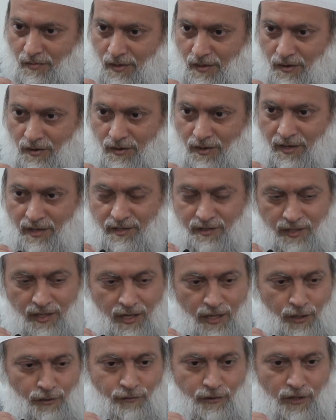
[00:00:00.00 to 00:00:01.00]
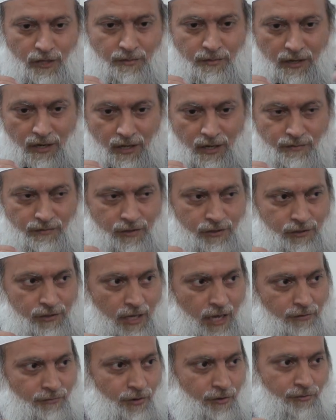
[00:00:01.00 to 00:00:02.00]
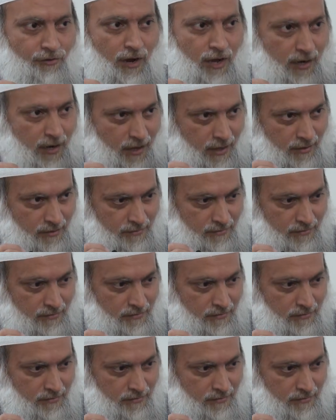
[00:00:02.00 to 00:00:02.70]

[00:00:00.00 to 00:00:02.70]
you You know, it is Eid for the believers every Friday.